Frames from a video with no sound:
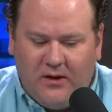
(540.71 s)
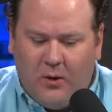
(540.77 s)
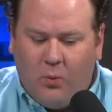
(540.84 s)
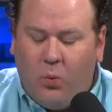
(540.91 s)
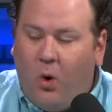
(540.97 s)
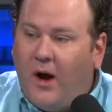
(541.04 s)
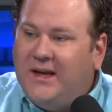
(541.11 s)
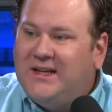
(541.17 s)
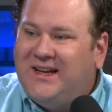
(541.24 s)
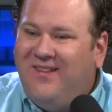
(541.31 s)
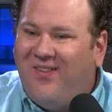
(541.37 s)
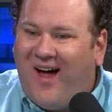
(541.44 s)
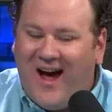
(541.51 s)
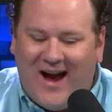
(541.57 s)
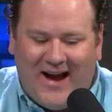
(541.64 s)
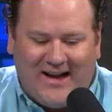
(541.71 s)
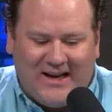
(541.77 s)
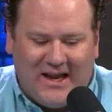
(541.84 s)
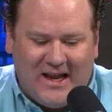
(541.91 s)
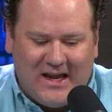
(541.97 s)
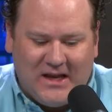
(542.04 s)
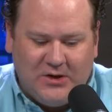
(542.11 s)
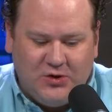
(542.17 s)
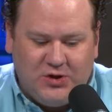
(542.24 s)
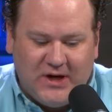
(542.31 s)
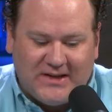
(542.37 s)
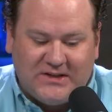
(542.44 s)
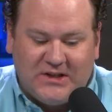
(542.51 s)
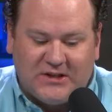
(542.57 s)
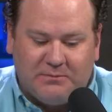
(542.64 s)
one line in
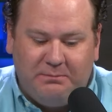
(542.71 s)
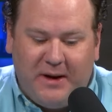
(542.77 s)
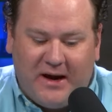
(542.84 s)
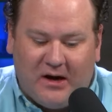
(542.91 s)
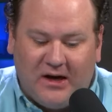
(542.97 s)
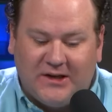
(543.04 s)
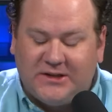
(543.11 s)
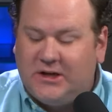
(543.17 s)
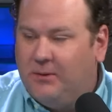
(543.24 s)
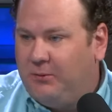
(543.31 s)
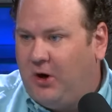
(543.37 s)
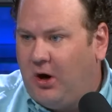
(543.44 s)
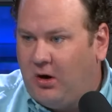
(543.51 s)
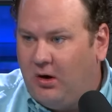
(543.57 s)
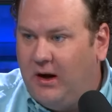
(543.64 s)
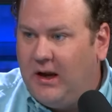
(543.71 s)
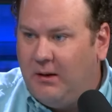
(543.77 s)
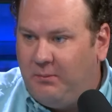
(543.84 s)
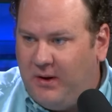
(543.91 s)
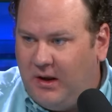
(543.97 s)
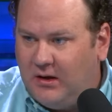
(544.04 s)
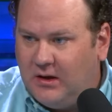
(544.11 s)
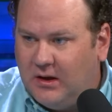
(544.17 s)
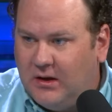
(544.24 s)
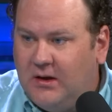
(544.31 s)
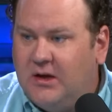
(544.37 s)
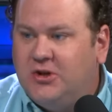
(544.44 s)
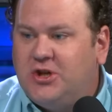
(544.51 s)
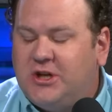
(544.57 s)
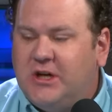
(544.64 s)
Justice Barrett's concurring
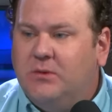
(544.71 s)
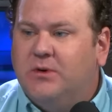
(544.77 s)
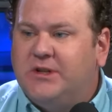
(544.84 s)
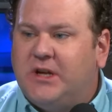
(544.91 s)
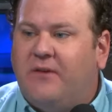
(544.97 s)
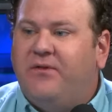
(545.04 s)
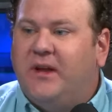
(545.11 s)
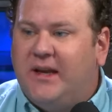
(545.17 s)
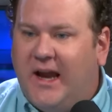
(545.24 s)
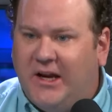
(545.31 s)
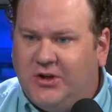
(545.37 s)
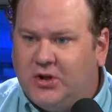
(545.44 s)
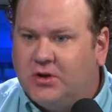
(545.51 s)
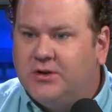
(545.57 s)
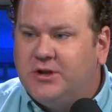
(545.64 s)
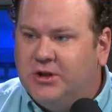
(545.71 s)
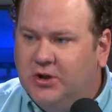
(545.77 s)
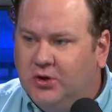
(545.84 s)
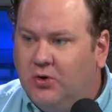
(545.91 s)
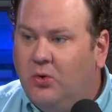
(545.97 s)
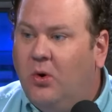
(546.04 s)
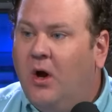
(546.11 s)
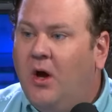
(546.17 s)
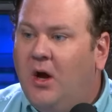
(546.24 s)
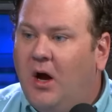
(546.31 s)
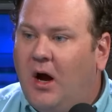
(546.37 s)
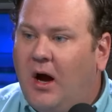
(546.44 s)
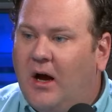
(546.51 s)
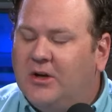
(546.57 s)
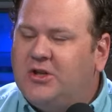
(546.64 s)
opinion, and she was of the nature to
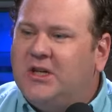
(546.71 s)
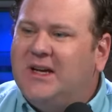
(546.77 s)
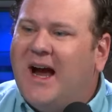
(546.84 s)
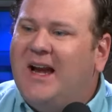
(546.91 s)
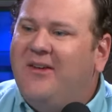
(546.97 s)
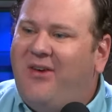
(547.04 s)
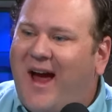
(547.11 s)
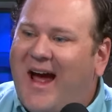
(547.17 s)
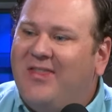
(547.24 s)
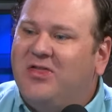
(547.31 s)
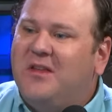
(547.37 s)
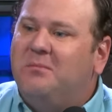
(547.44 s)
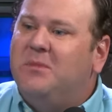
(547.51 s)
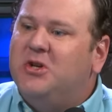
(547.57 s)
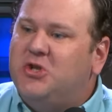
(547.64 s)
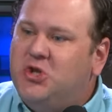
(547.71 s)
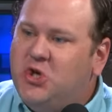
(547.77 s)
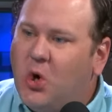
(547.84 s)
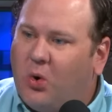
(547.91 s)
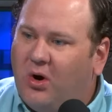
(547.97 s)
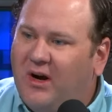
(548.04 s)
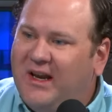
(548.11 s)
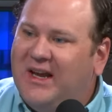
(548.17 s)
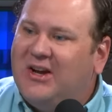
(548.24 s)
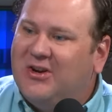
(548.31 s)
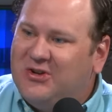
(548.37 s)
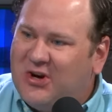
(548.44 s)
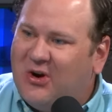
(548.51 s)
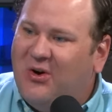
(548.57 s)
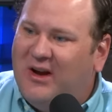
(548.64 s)
she kind of had the majority
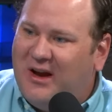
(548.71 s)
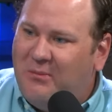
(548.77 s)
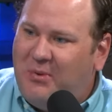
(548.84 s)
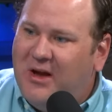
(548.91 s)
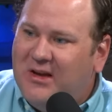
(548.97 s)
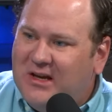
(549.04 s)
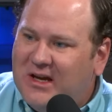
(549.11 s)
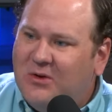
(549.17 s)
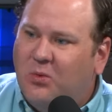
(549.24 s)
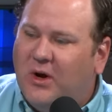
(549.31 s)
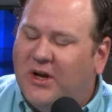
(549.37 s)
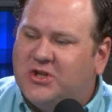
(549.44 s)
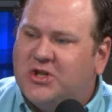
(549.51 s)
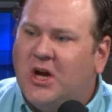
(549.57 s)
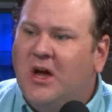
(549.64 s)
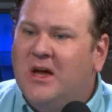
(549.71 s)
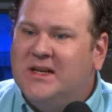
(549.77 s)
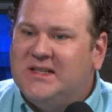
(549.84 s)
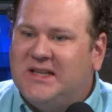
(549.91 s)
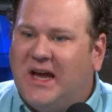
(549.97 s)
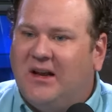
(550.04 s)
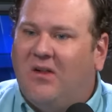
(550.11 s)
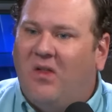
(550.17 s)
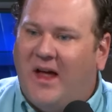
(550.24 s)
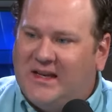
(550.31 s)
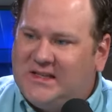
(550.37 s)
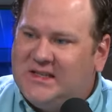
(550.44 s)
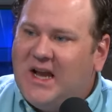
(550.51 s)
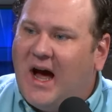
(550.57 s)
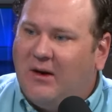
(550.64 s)
concurring opinion, which said,
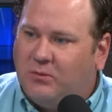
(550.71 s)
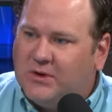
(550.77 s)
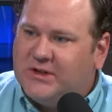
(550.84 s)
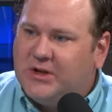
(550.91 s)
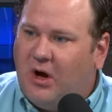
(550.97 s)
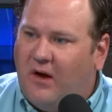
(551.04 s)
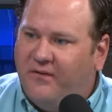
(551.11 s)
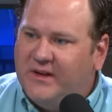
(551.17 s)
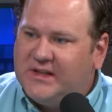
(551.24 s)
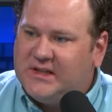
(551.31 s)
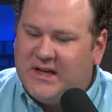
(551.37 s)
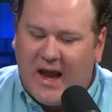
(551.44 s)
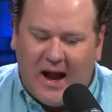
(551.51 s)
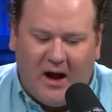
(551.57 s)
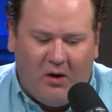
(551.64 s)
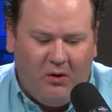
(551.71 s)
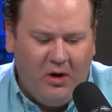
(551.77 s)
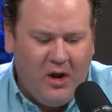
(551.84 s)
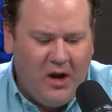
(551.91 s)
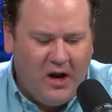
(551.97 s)
let's not resolve this now.